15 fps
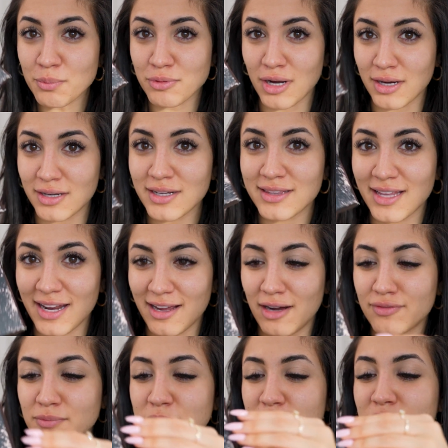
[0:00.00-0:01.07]
product that I
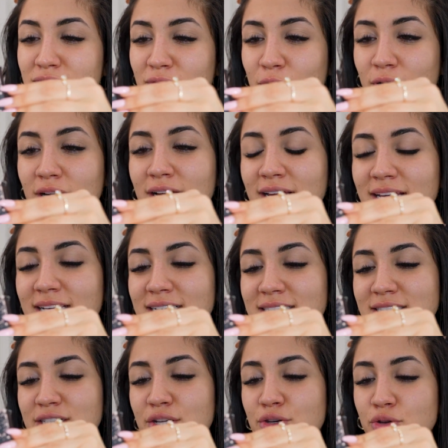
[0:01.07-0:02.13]
got from Sephora
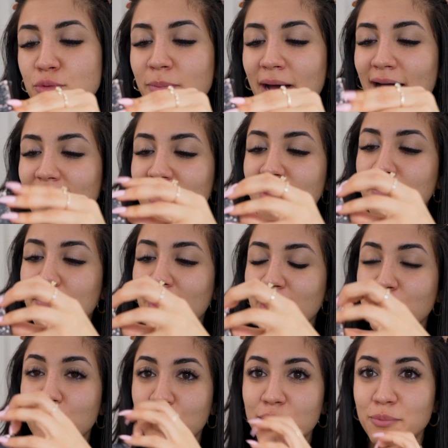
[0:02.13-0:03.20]
is the new palette by
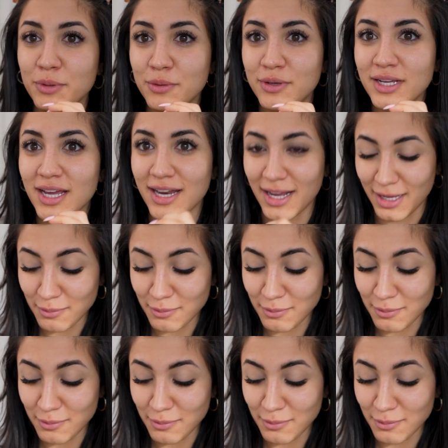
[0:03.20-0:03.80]
Huda Beauty, and I